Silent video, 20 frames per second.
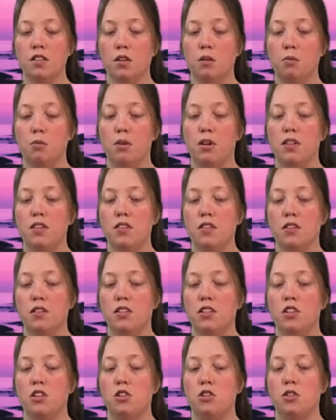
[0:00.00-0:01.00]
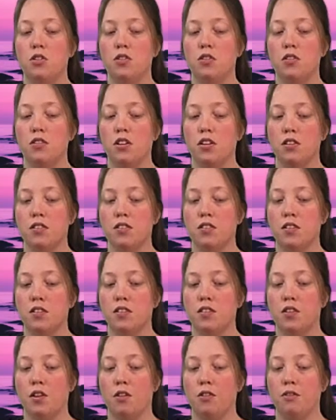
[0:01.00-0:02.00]
So once our tissue starts to
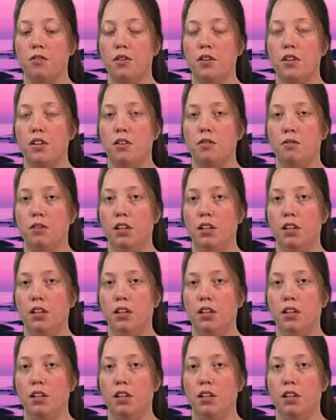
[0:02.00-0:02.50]
soften,